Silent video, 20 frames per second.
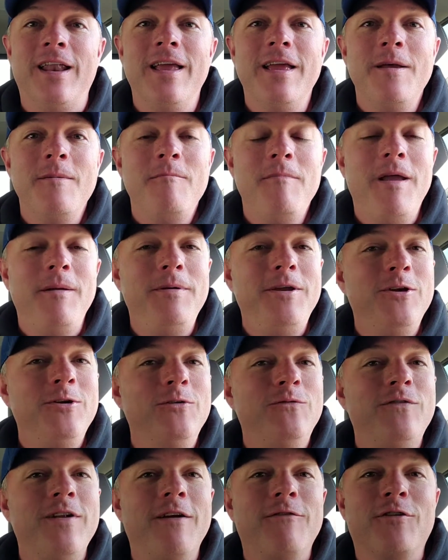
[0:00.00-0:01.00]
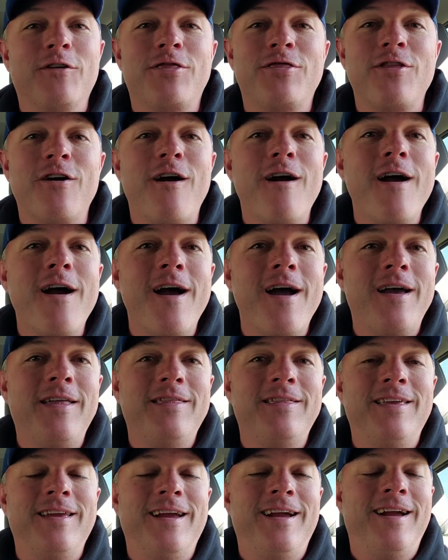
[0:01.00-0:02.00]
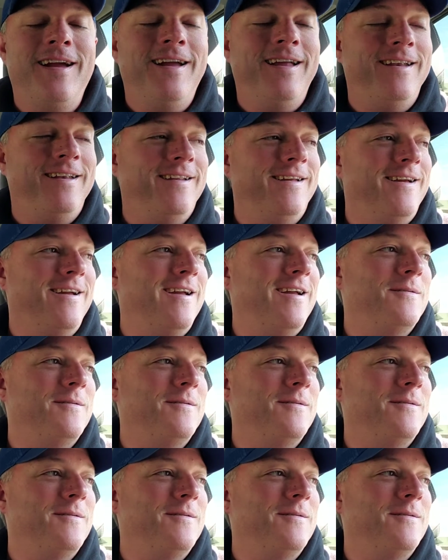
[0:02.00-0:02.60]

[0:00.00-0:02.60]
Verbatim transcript: Maybe you've never thought that um,